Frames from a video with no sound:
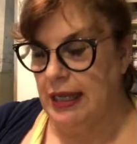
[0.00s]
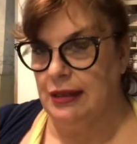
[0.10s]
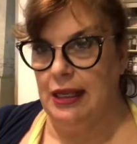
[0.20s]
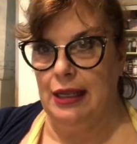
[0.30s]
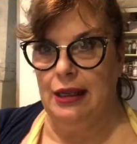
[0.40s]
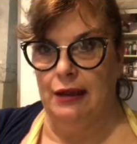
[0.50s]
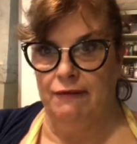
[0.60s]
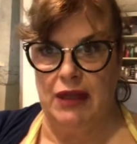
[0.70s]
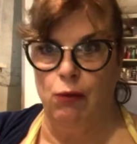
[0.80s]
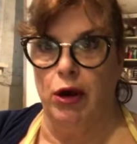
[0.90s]
and
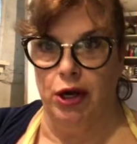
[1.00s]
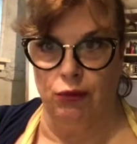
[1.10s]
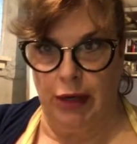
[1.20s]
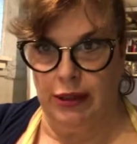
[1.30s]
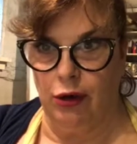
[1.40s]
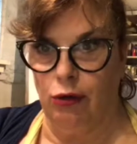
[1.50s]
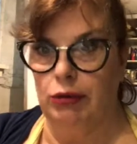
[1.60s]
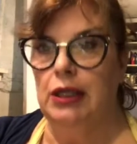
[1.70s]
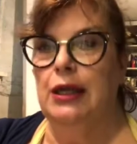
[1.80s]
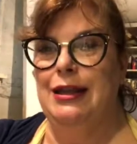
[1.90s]
if they wanted a red gold,